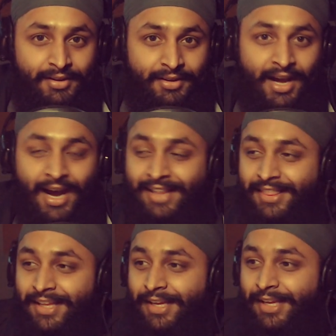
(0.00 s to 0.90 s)
Yeah, I
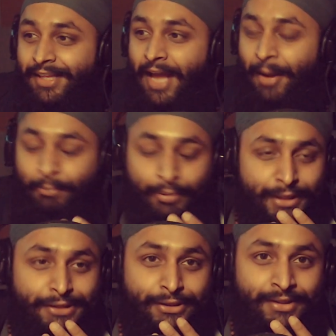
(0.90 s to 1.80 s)
think. Yeah, I'm
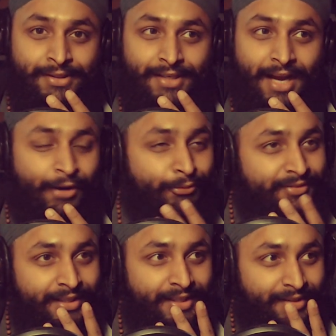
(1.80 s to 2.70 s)
pretty sure. I
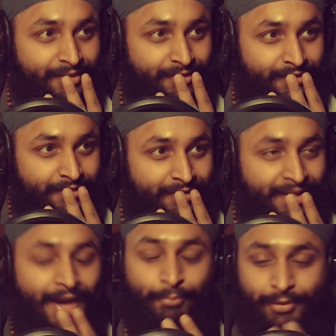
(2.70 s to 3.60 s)
don't think.
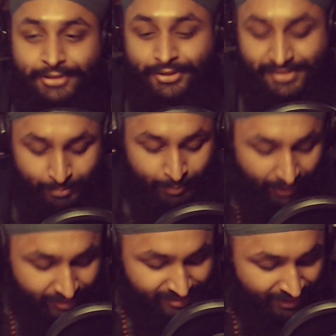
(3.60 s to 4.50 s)
Yeah, I'm pretty sure it's a
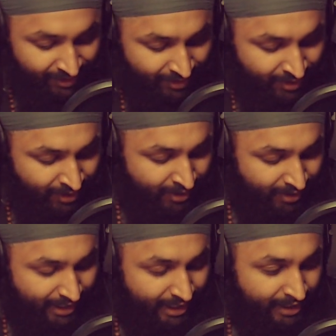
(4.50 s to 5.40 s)
parasite,
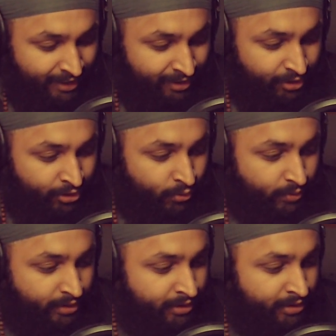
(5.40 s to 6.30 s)
and you
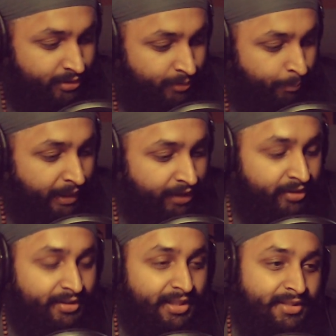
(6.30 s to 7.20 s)
can
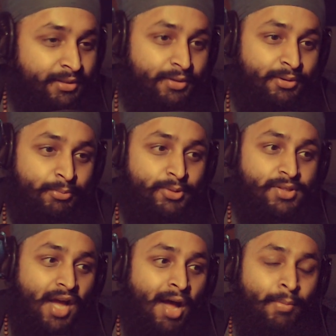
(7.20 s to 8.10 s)
apparently the
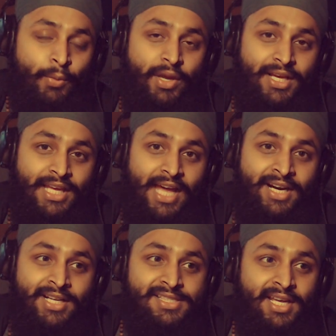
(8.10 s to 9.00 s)
most common way to get
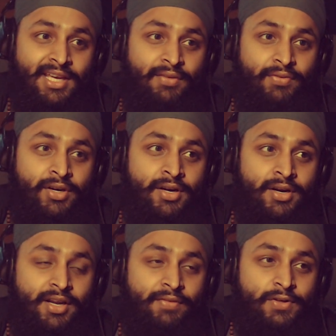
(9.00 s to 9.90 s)
it is like if
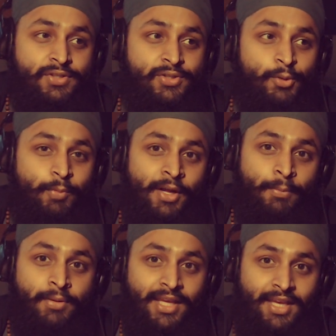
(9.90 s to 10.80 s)
you're scooping
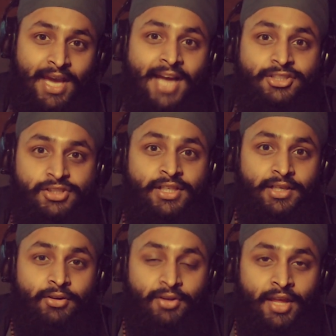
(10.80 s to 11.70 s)
up like cat
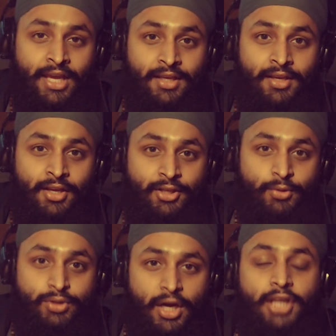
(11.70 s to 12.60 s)
shit or like
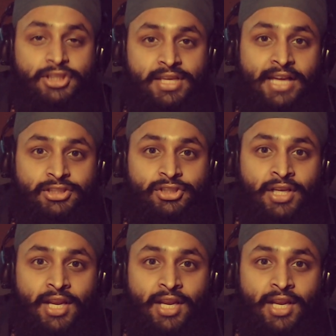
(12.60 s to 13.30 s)
you touch cat shit